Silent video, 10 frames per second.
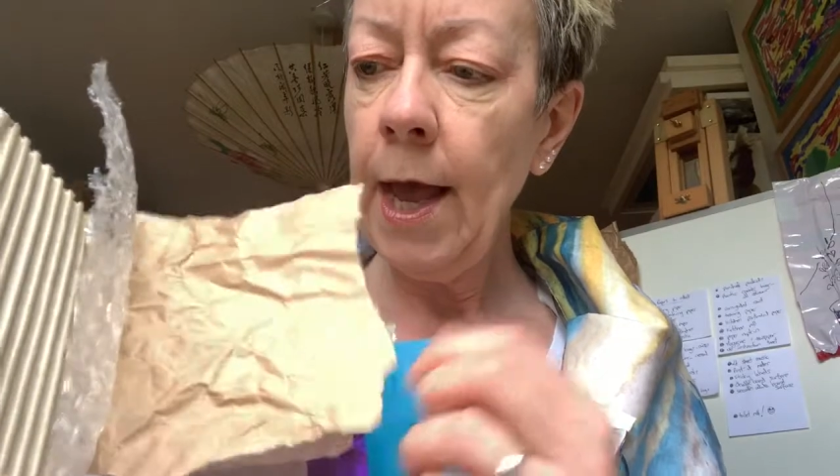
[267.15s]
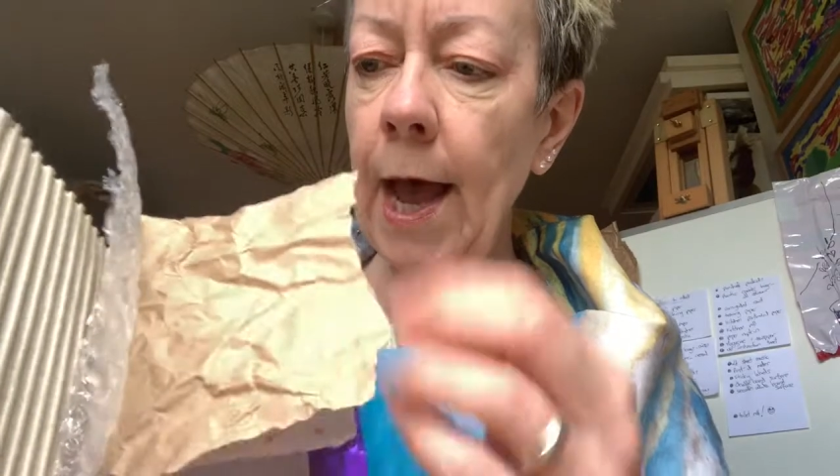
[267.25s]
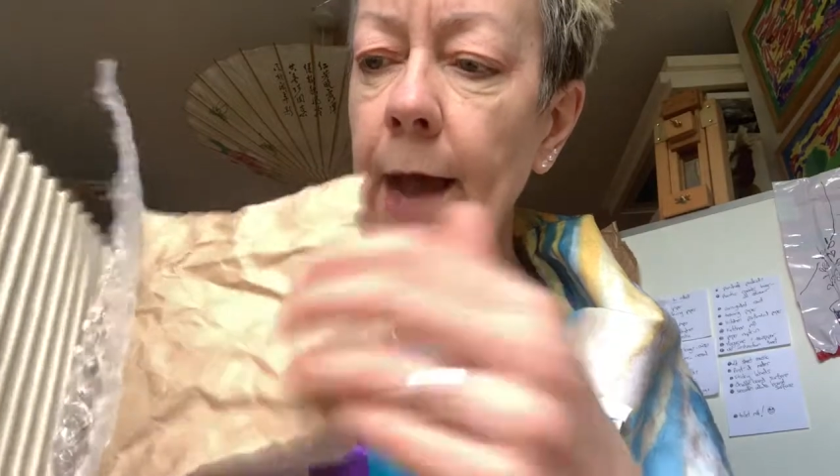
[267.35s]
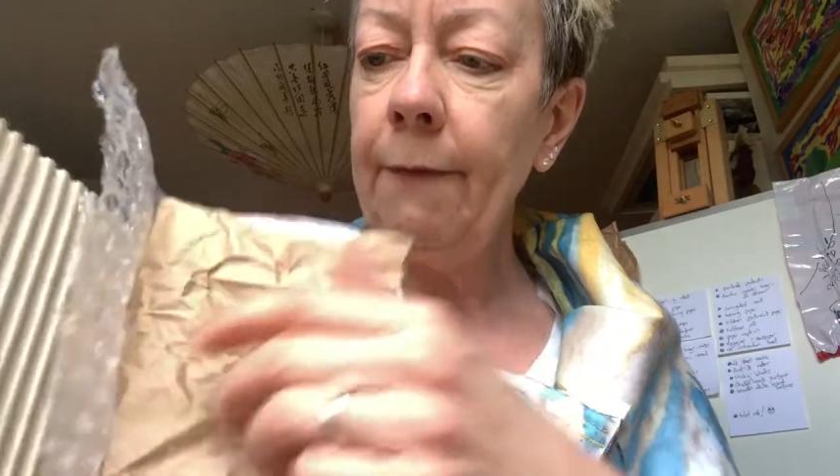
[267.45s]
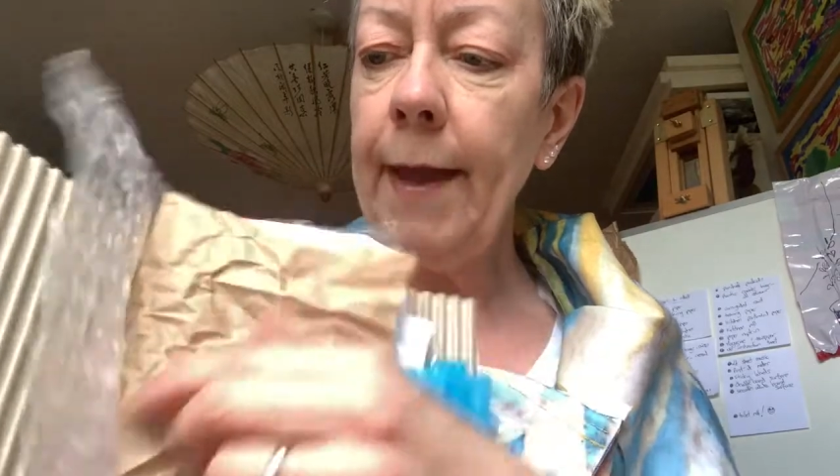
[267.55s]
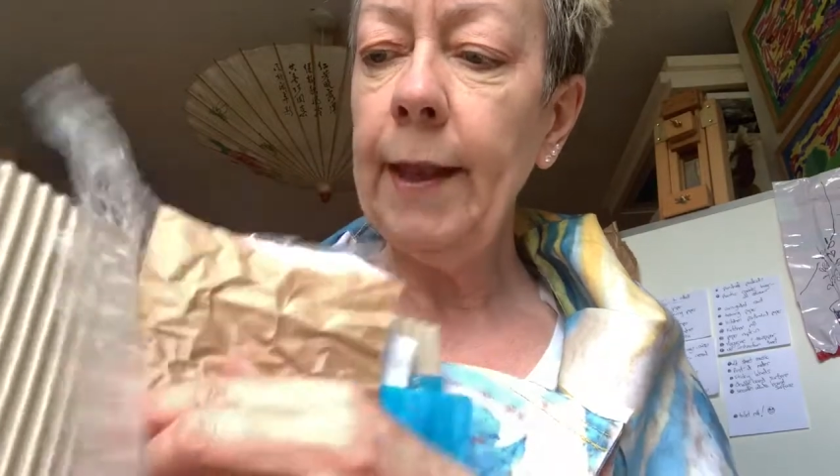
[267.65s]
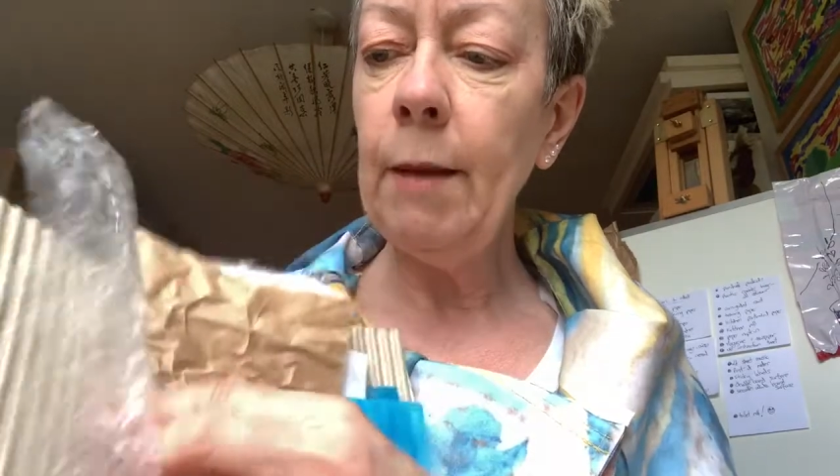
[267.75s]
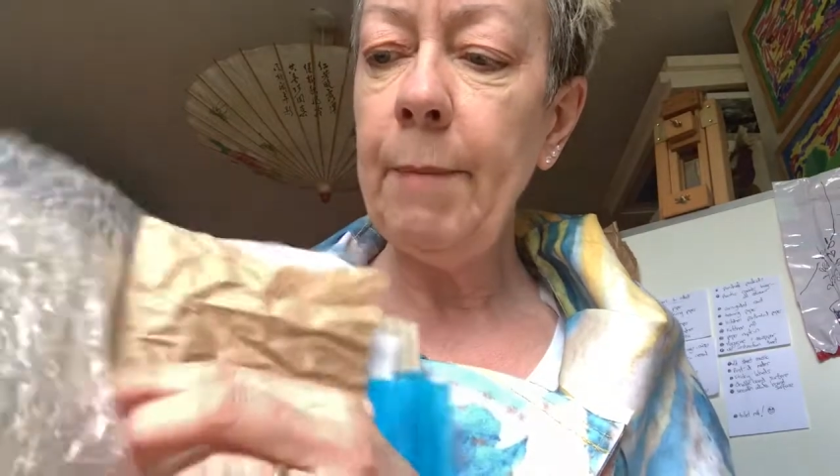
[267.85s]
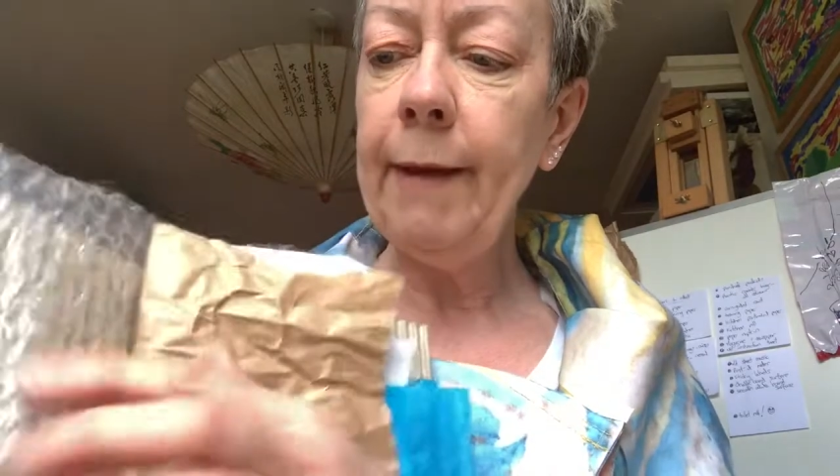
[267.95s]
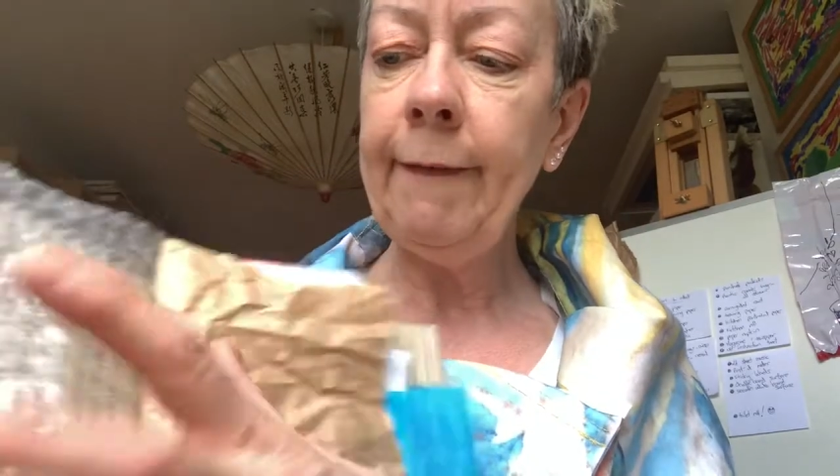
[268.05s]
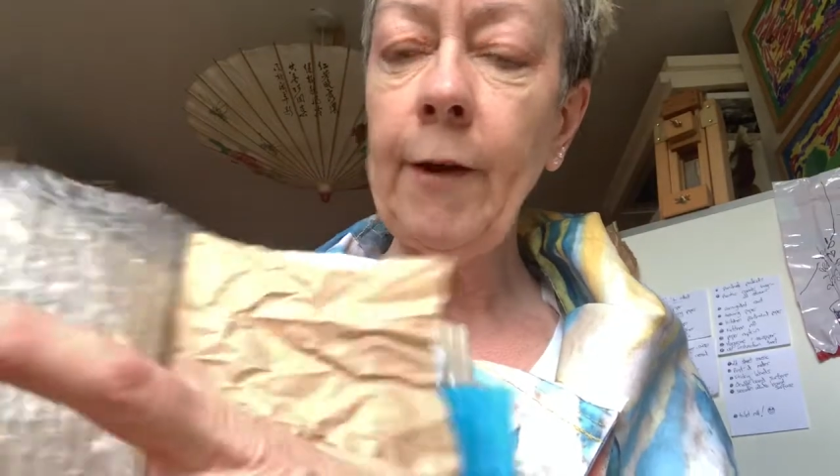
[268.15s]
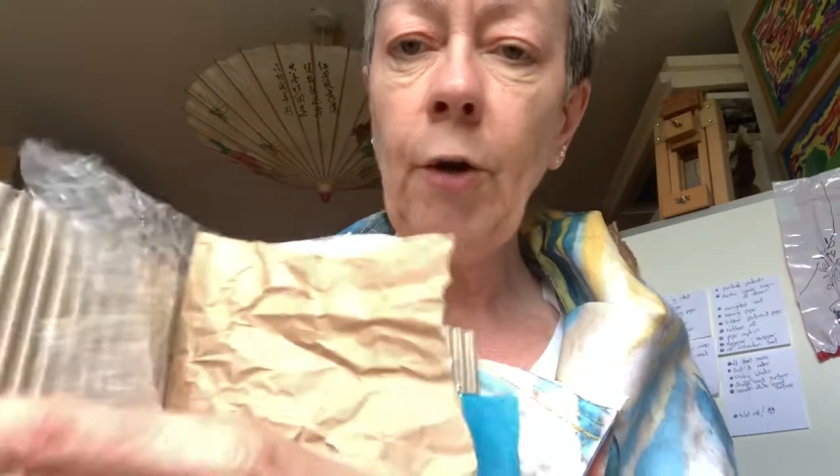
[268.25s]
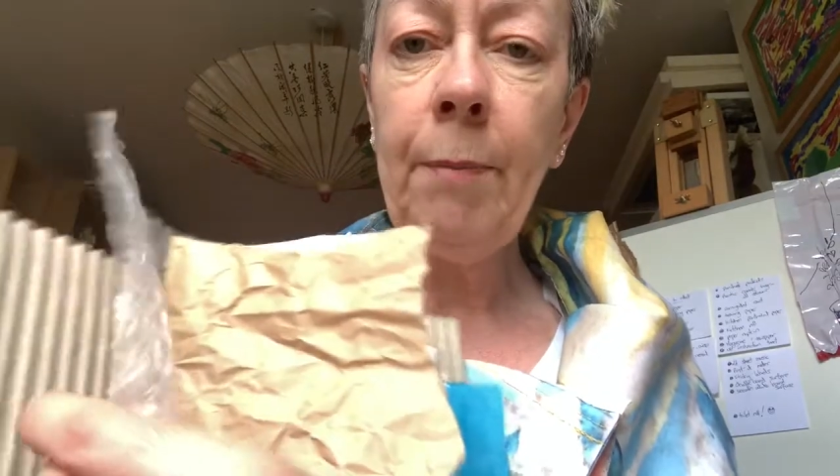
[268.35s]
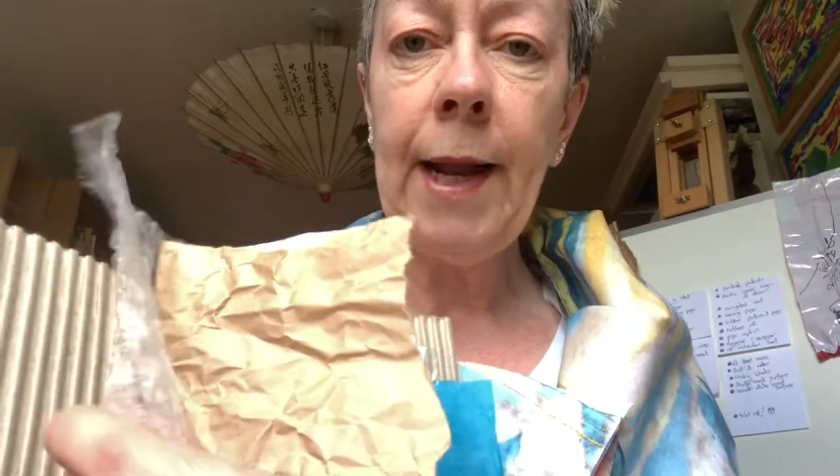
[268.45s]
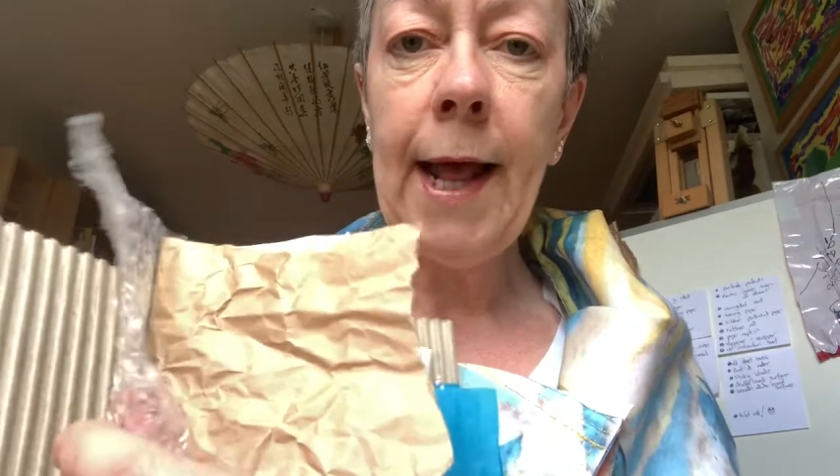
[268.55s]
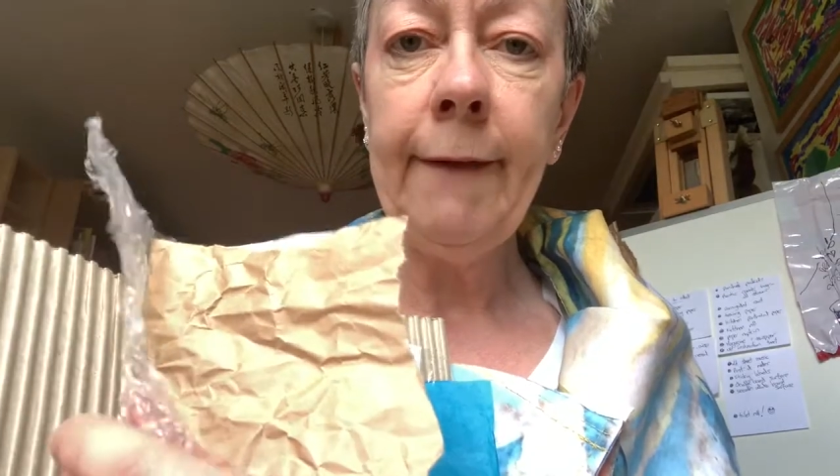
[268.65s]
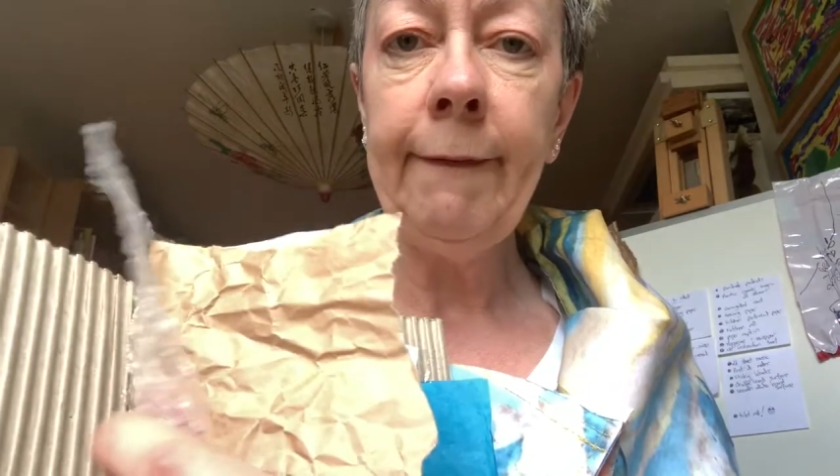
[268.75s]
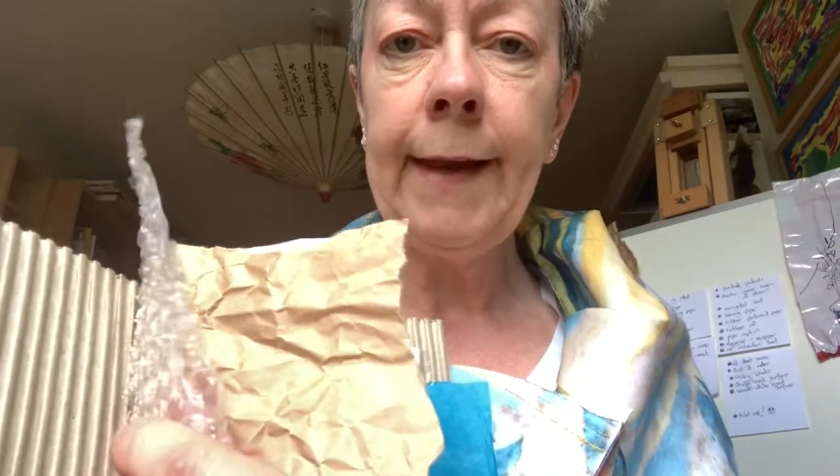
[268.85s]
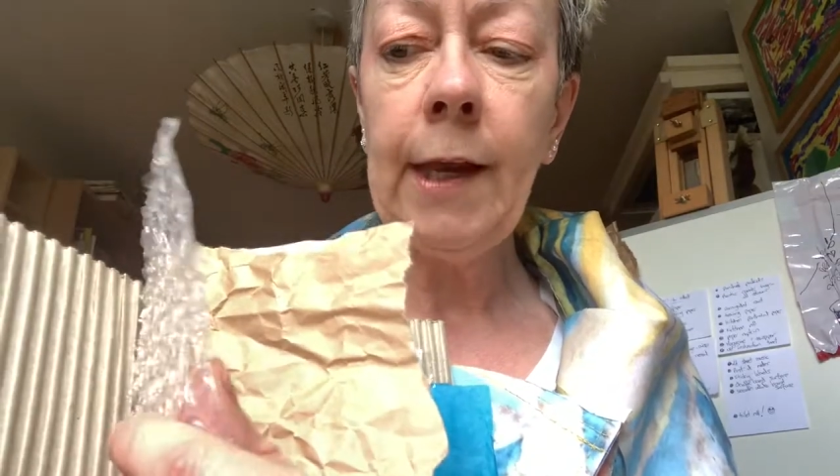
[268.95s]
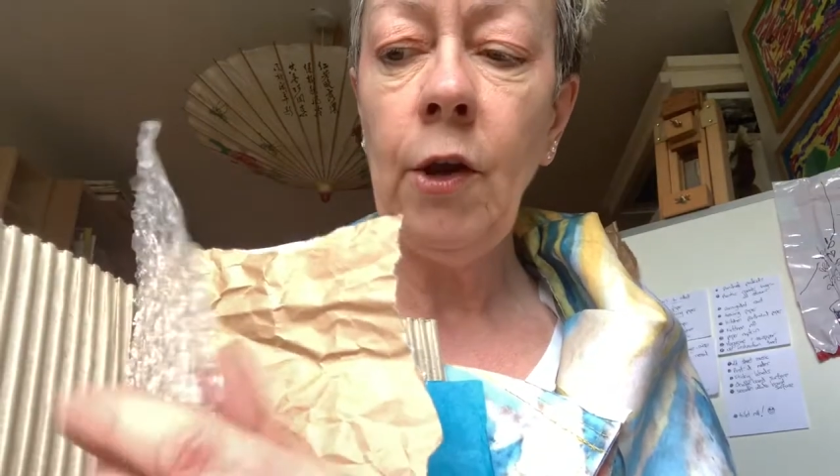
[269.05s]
and then the bits that are plastic,